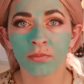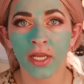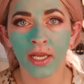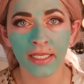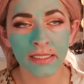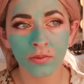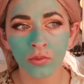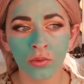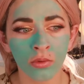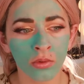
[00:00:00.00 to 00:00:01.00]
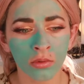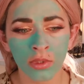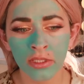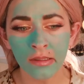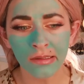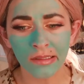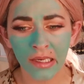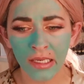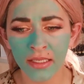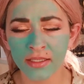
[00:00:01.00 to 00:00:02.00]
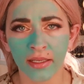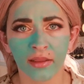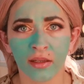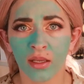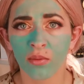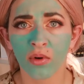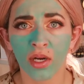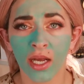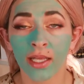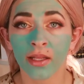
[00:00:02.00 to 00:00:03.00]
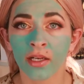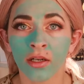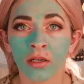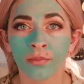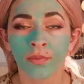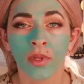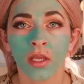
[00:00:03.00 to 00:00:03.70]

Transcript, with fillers: My high school days, I think I wore eyeliner